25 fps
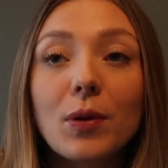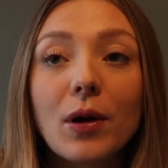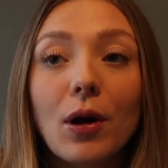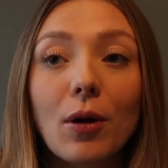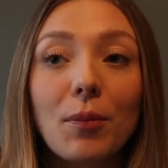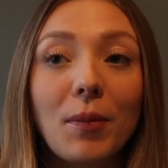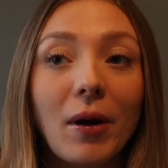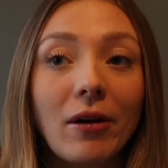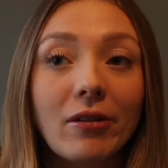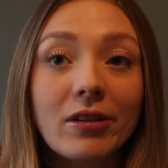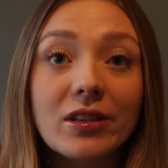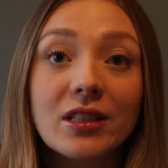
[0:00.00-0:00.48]
We
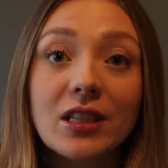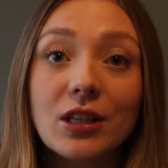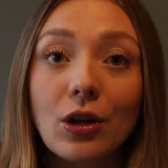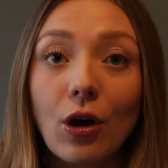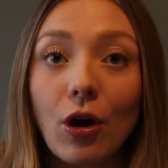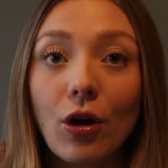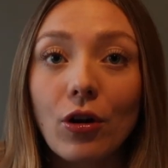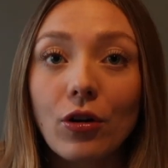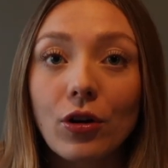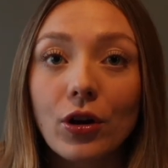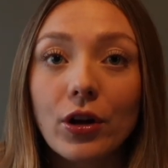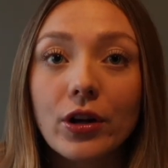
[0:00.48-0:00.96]
got married in
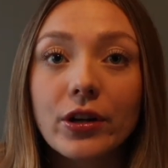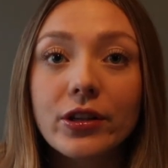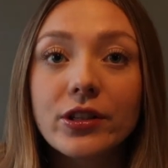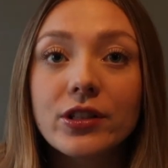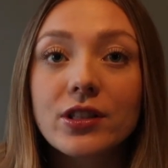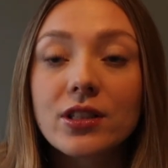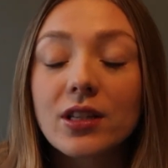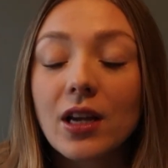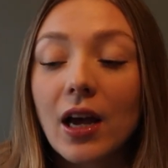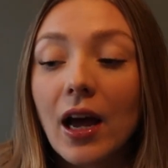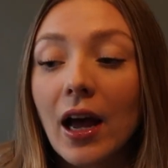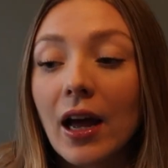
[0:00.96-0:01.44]

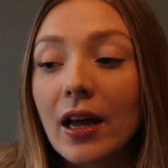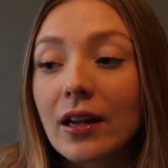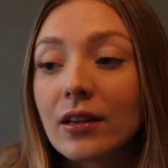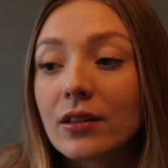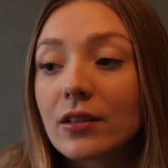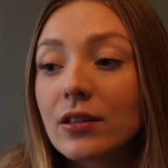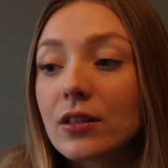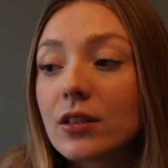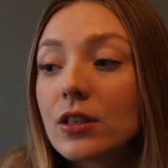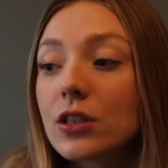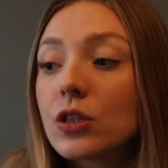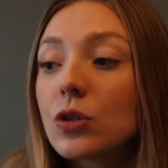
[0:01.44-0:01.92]
August
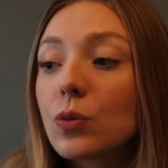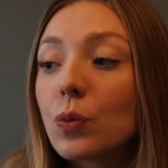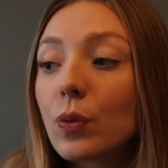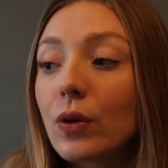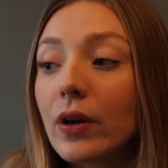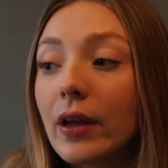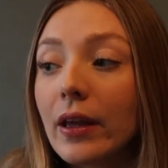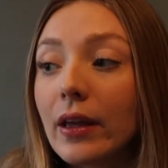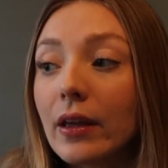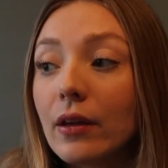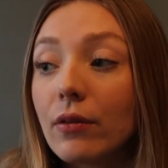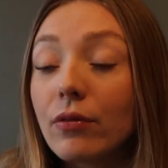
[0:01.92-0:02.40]
and
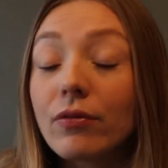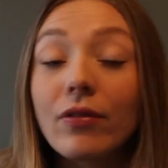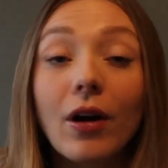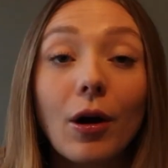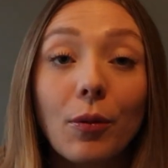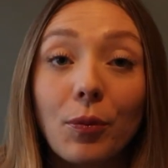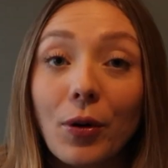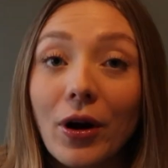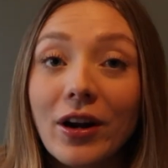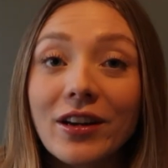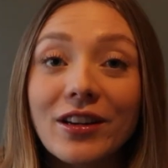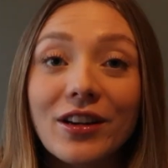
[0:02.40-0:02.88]
we
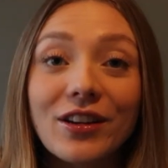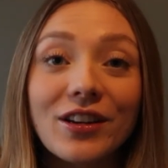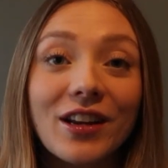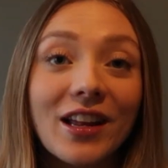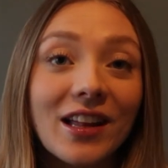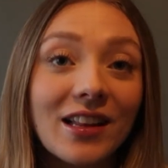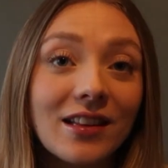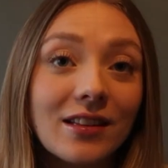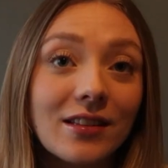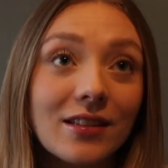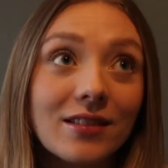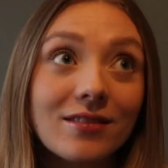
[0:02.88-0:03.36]
fell pregnant
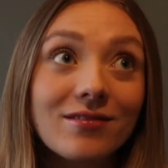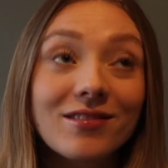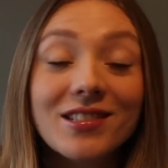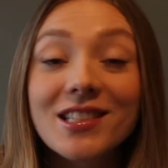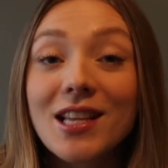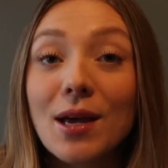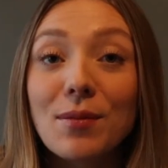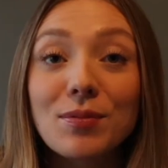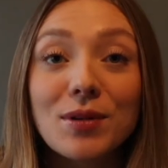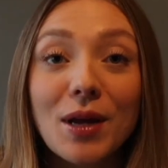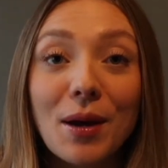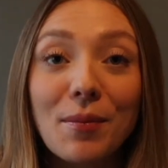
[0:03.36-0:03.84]
in
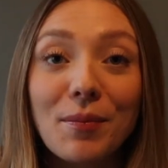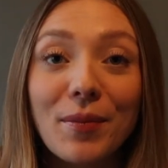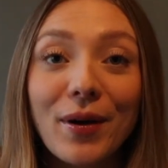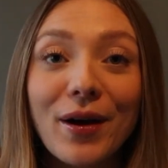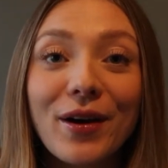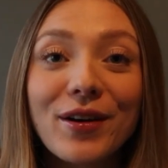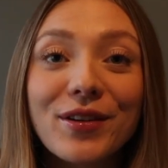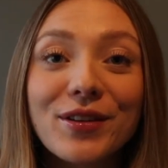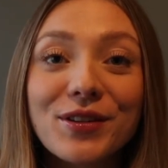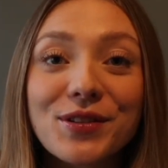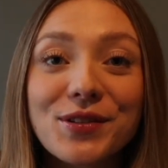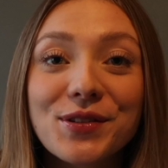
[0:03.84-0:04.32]
September.